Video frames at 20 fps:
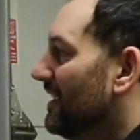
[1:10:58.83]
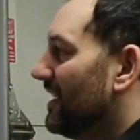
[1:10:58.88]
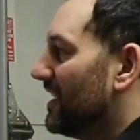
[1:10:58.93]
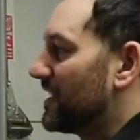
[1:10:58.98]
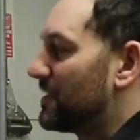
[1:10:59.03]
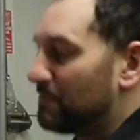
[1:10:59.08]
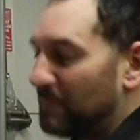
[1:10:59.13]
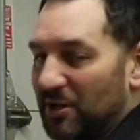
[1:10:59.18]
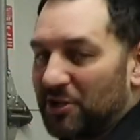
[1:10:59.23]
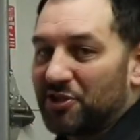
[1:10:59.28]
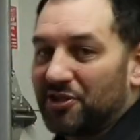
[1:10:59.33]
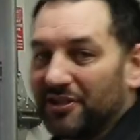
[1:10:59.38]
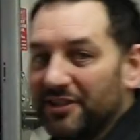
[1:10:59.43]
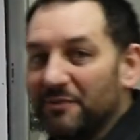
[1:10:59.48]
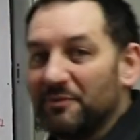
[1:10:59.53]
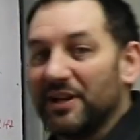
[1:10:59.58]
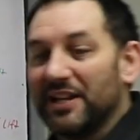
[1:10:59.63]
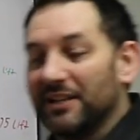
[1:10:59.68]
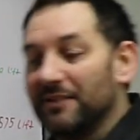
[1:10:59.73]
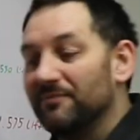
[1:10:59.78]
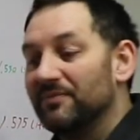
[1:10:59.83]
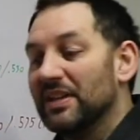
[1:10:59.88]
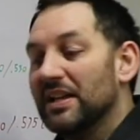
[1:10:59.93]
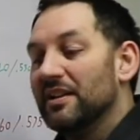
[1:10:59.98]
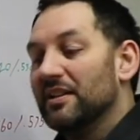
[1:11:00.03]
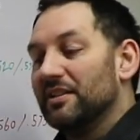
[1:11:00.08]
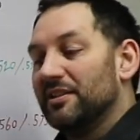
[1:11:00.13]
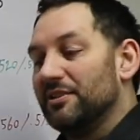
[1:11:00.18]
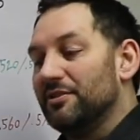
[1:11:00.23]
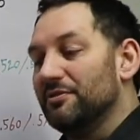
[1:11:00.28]
especially when
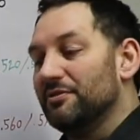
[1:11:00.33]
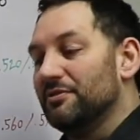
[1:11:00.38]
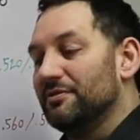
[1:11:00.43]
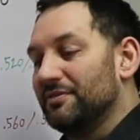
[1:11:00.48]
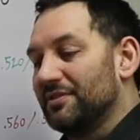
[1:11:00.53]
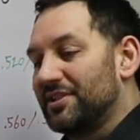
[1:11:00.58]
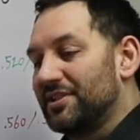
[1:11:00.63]
you